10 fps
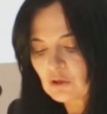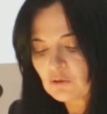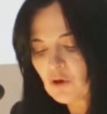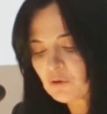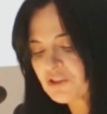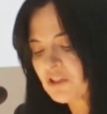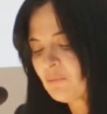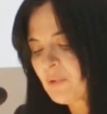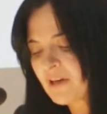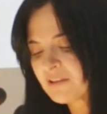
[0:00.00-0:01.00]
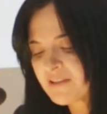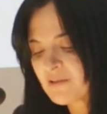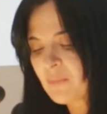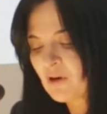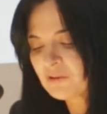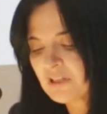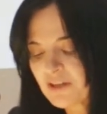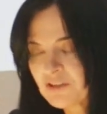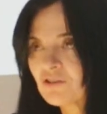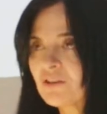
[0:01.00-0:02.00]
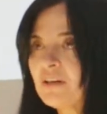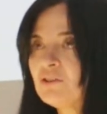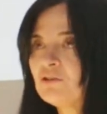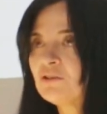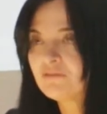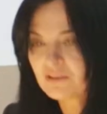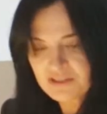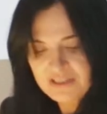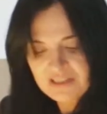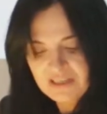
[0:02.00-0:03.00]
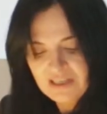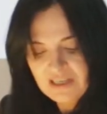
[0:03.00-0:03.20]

knowledge and practice about nature and the universe,